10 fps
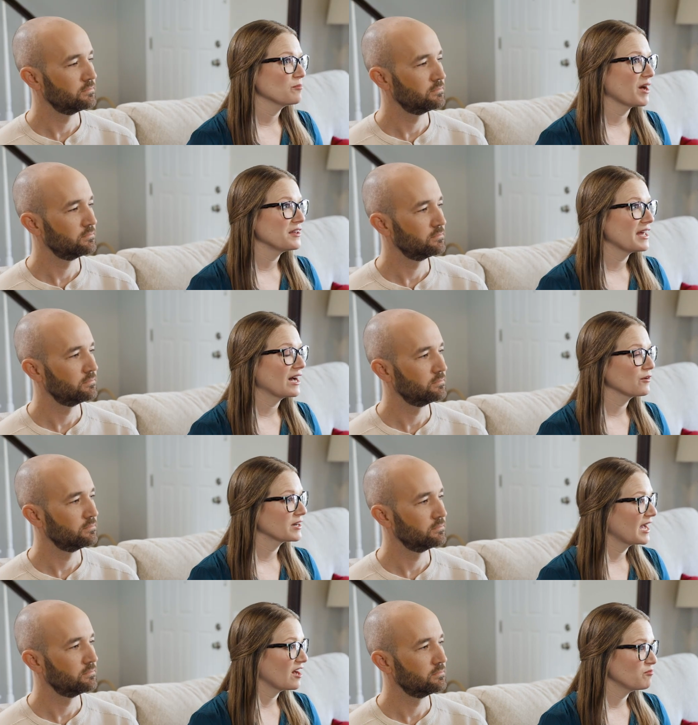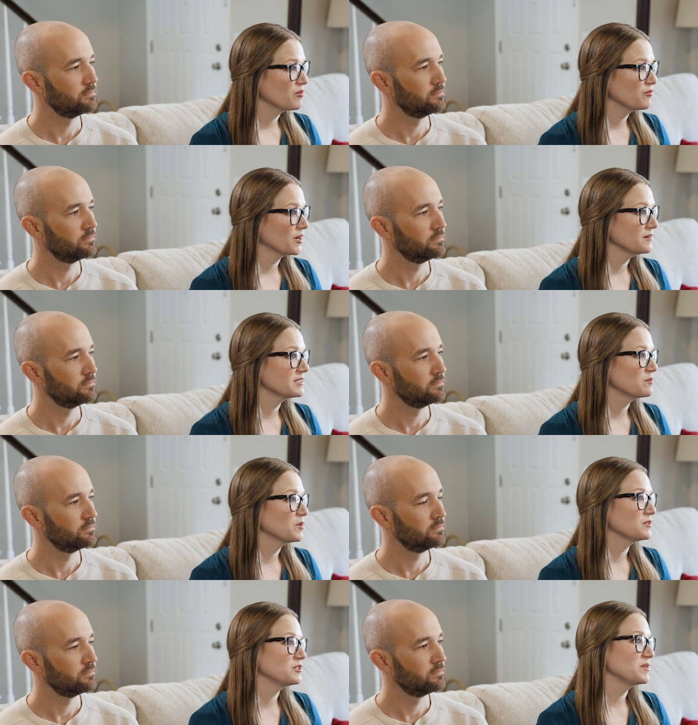Speaker 1: about an hour and a half before I was
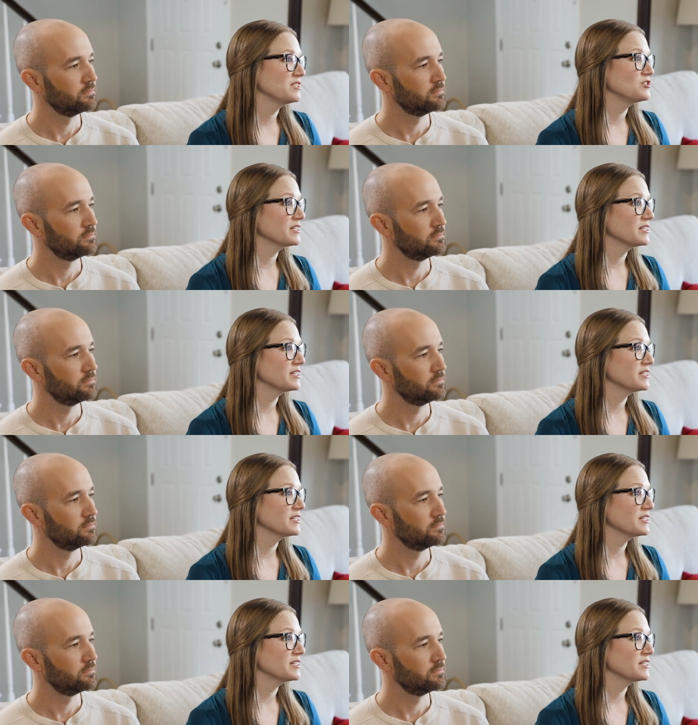supposed to be